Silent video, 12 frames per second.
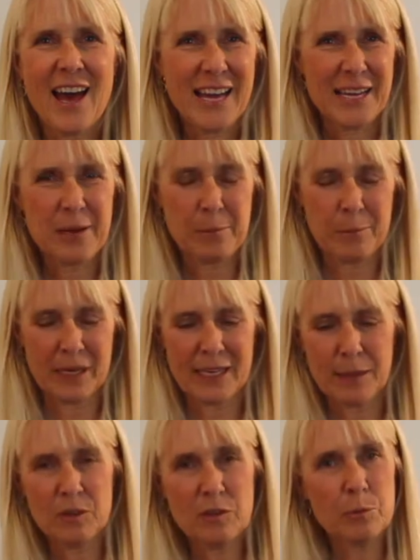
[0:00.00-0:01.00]
Hi, my
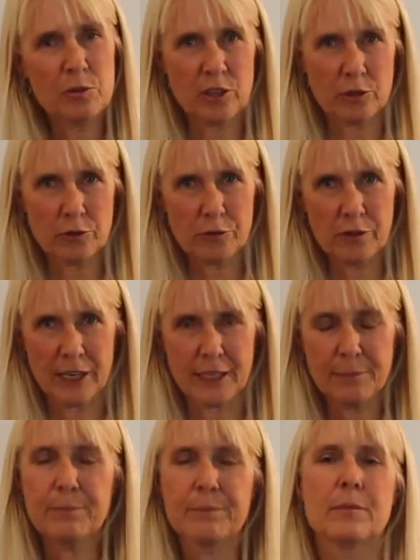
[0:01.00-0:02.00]
name is Michèle
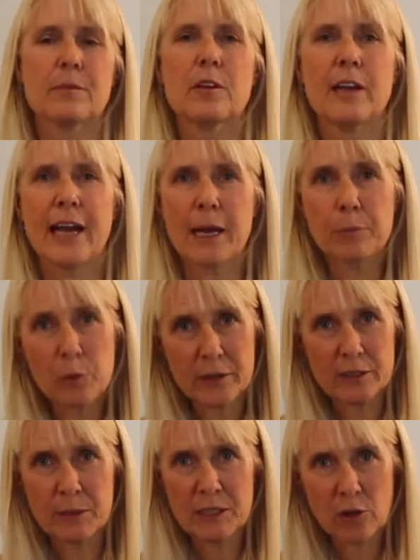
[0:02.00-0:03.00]
Dufresne. Today I'm
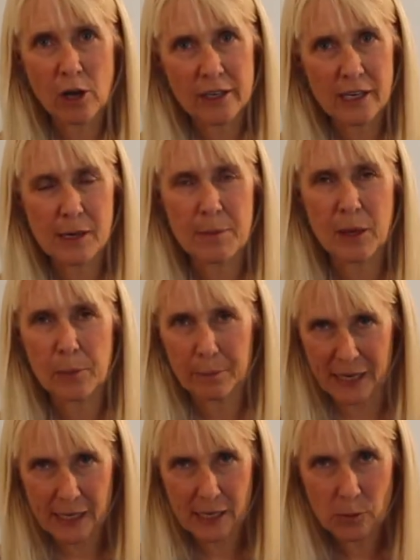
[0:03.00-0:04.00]
going to be talking about
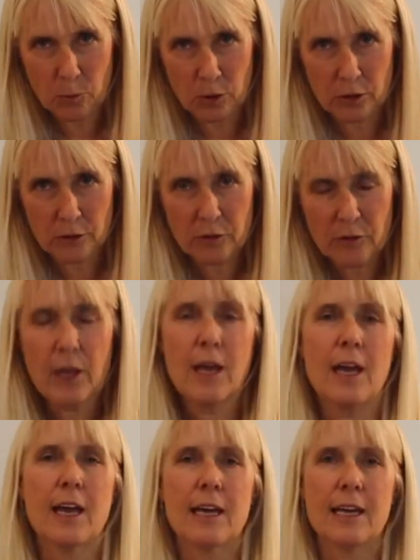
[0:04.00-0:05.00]
making words,
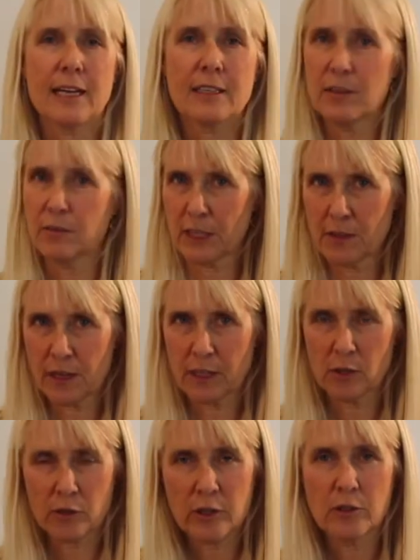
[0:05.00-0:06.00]
an activity that
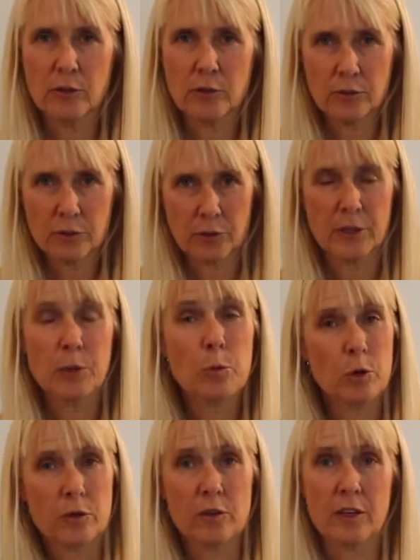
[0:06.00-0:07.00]
you can use during
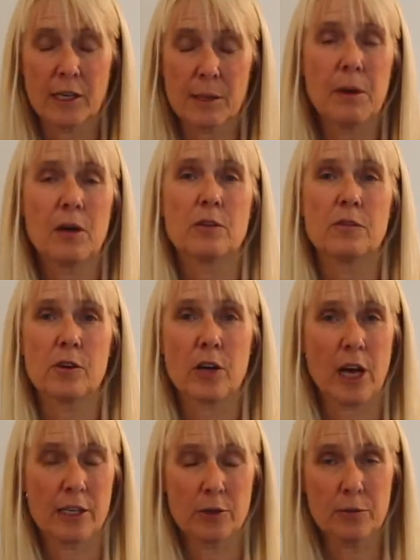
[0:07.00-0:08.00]
word study part of your
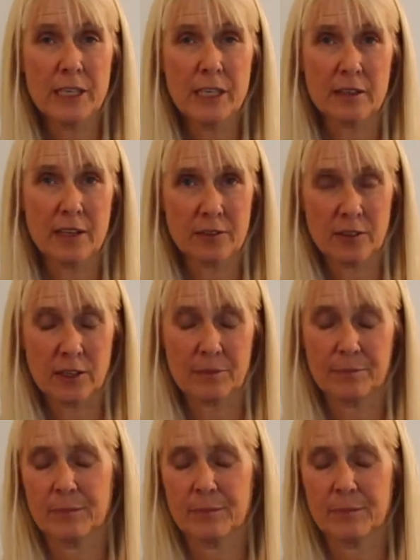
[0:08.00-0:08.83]
guided reading lesson.